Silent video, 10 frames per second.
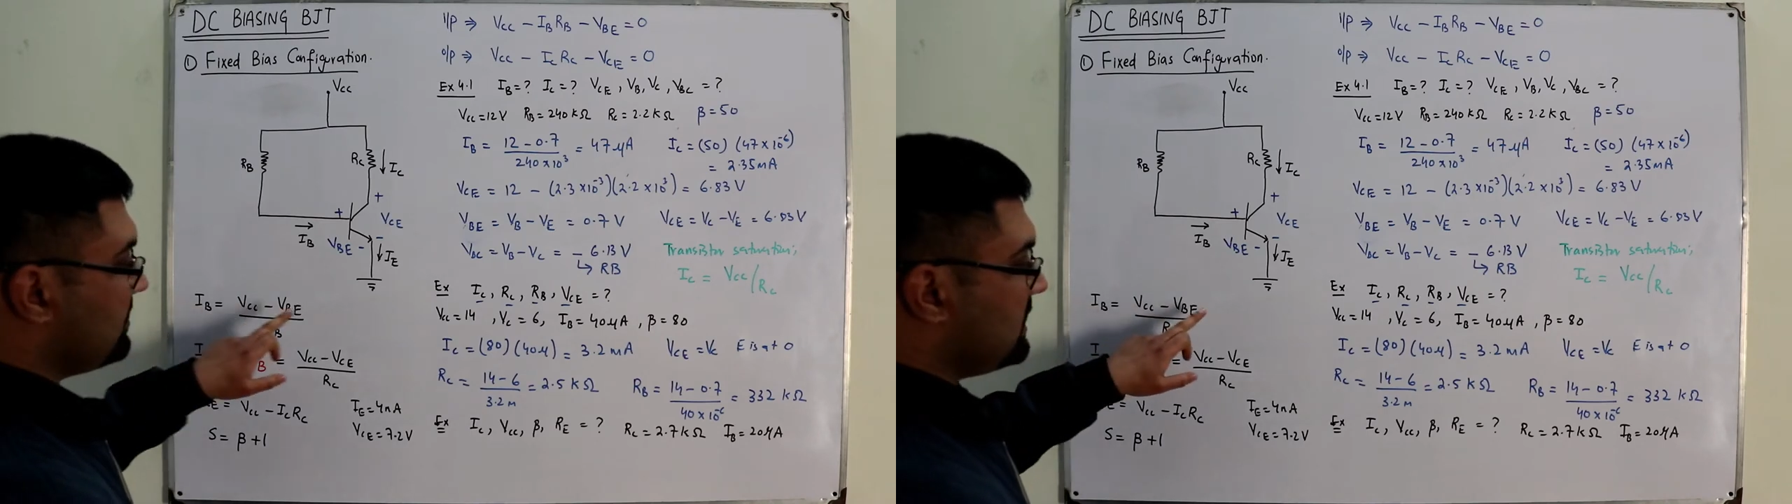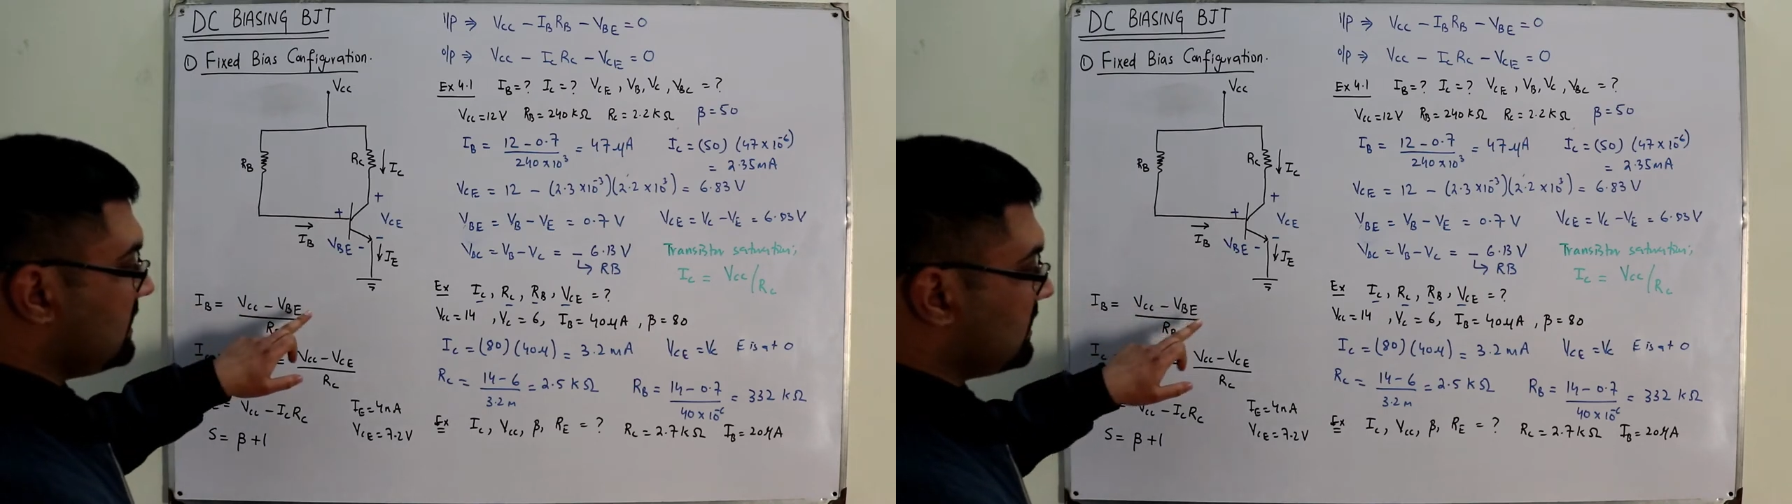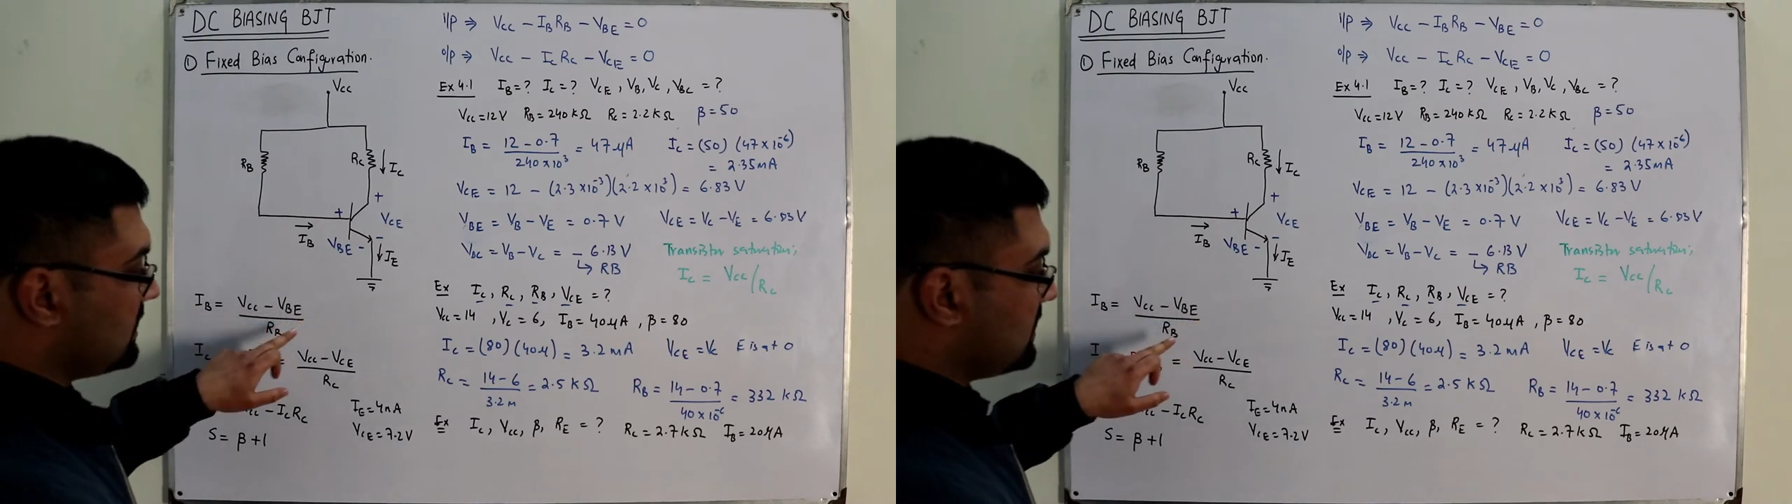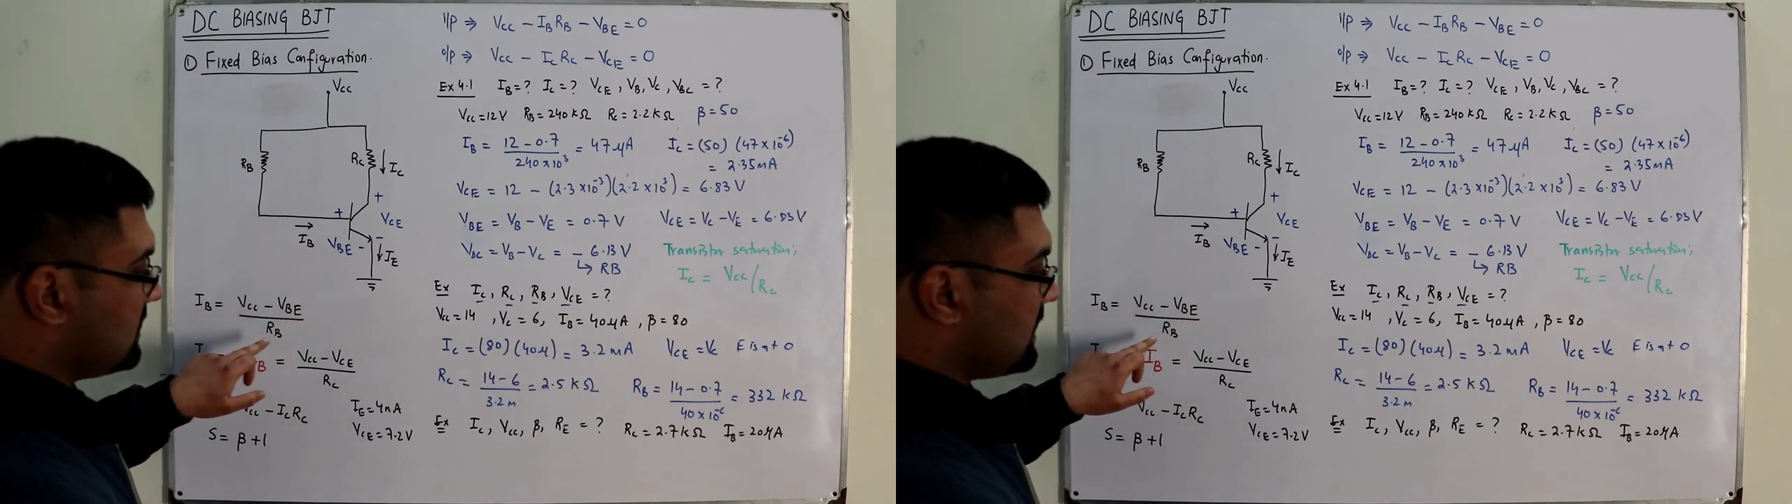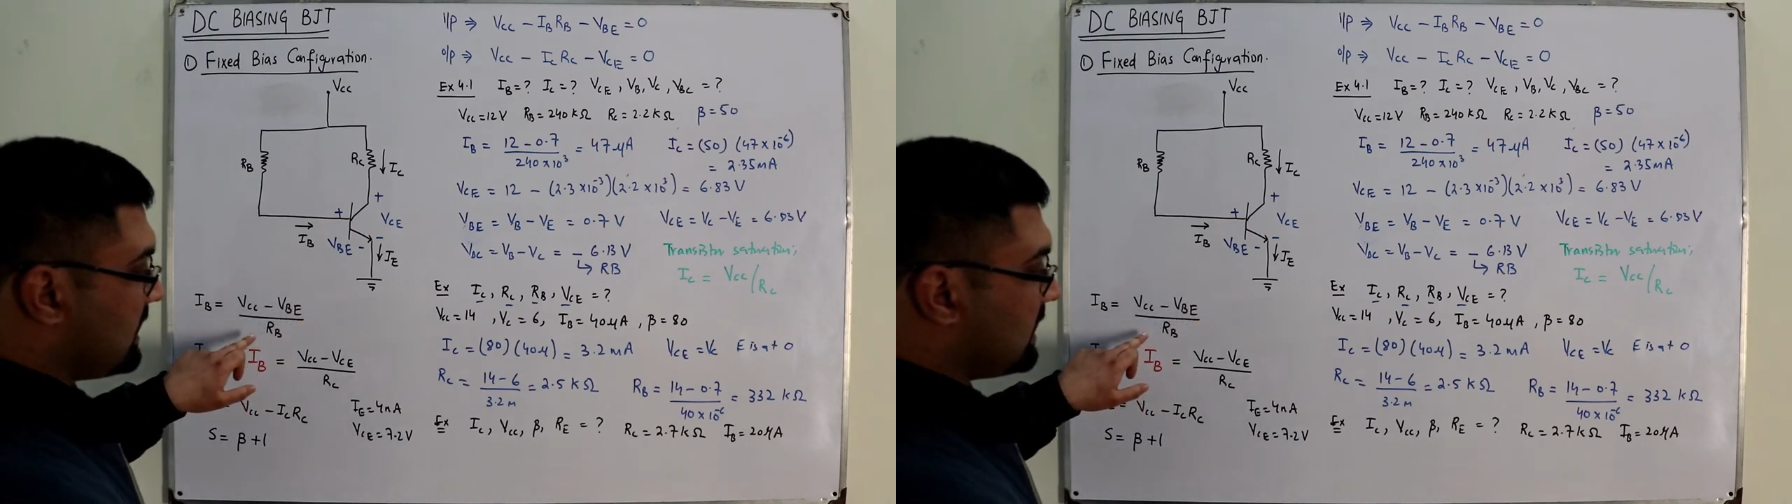B,
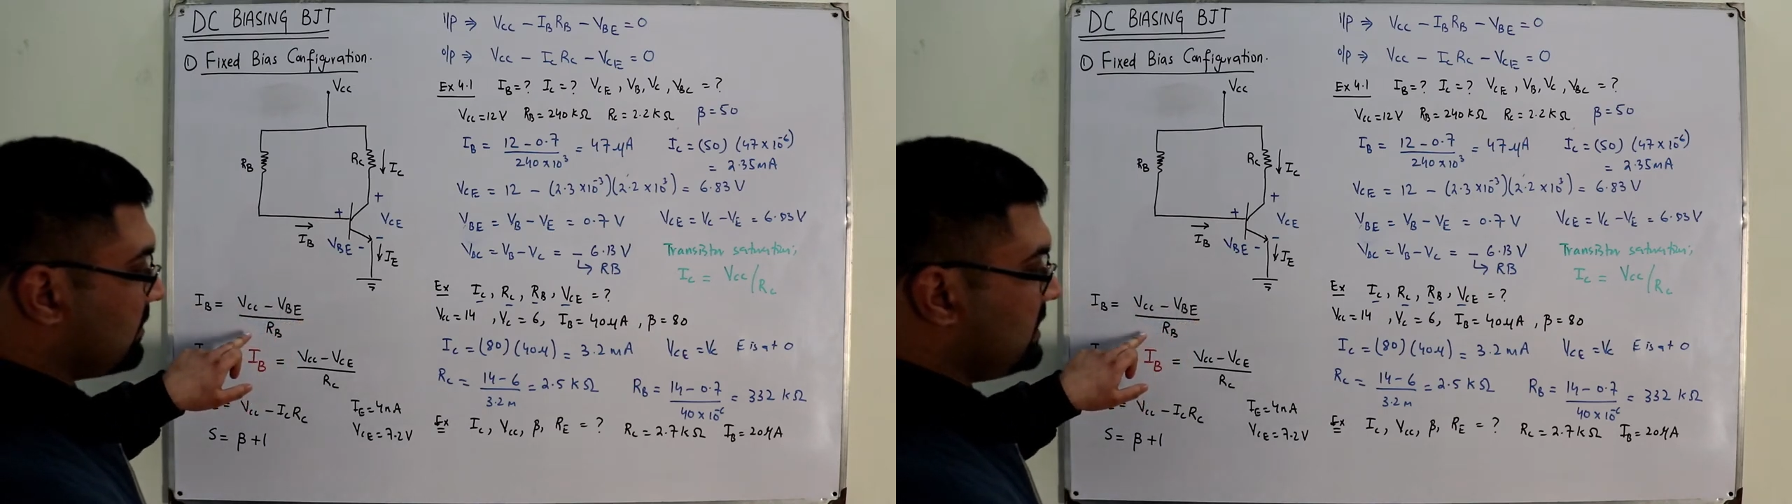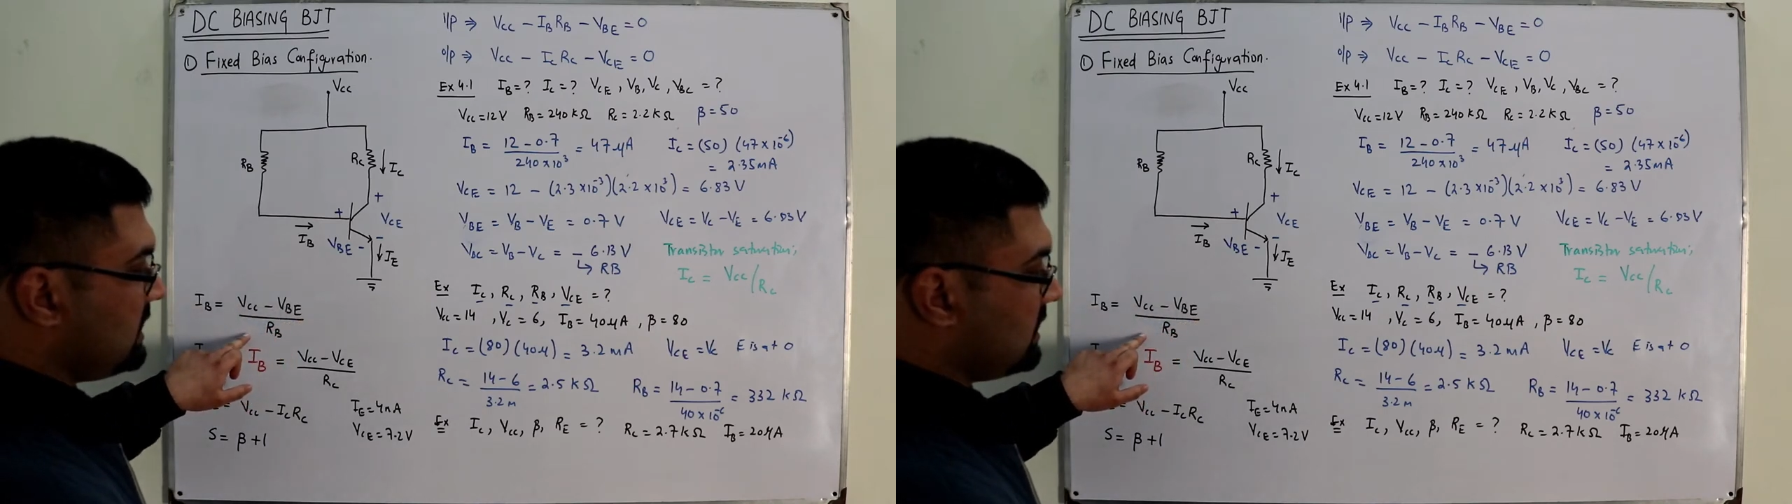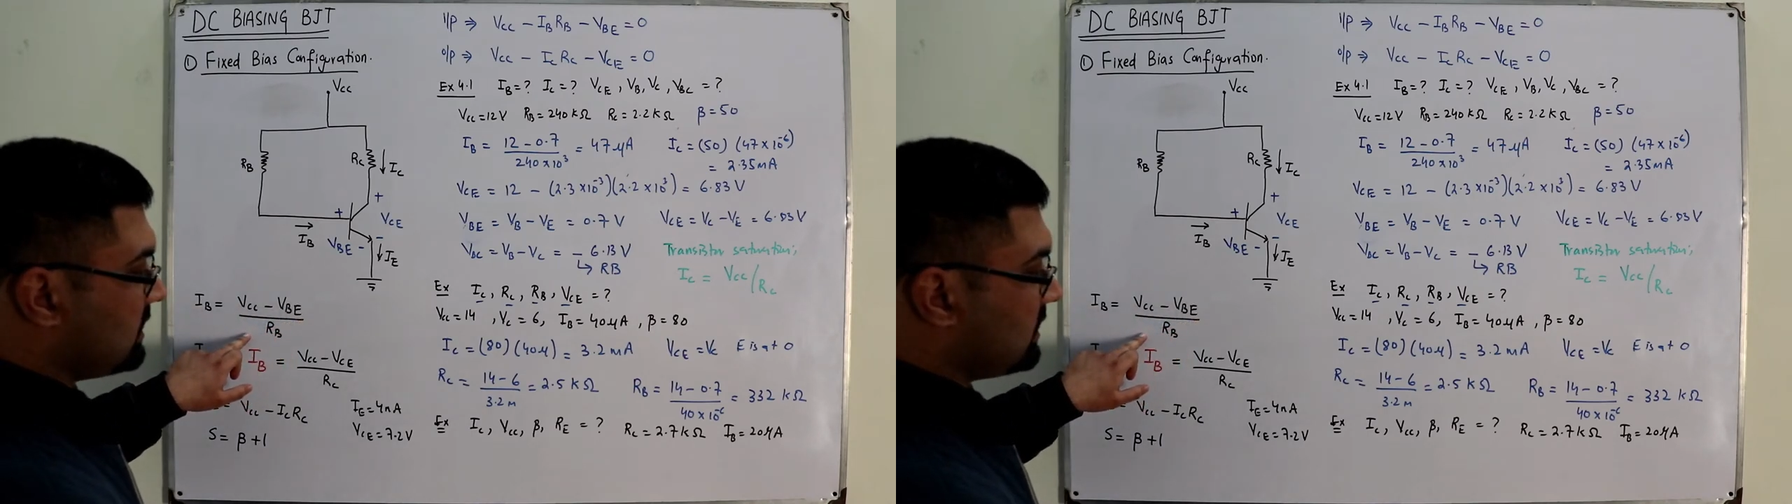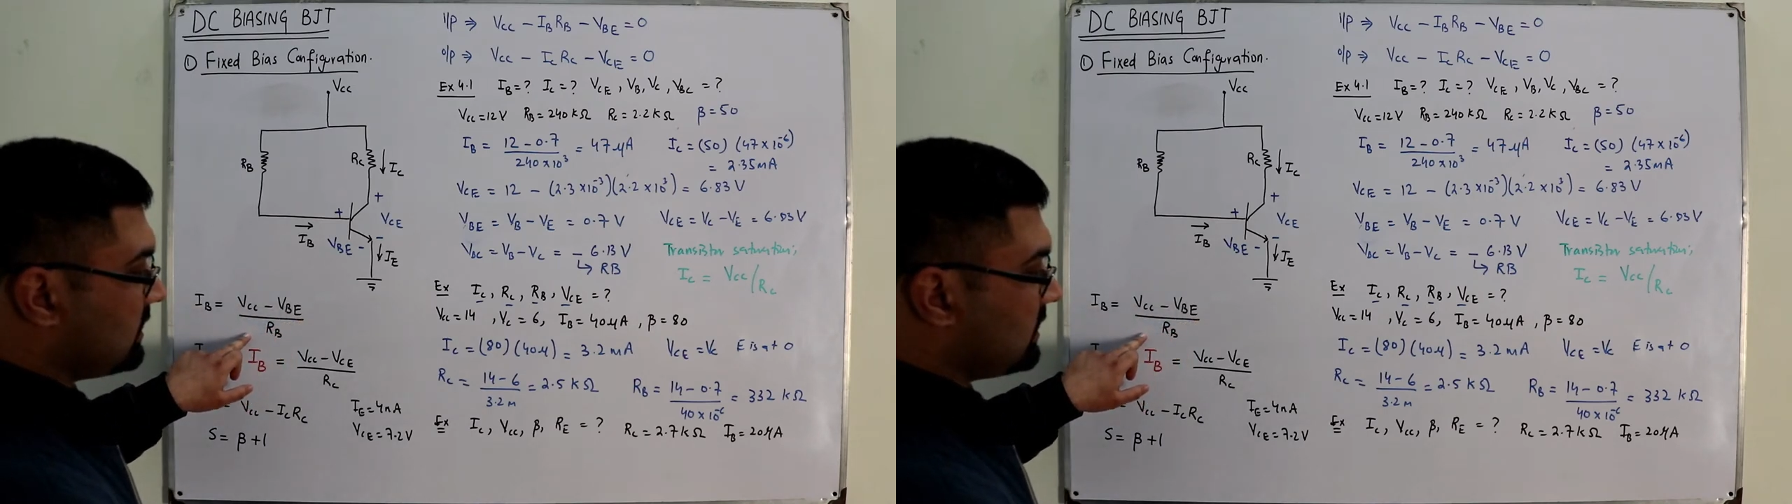R B.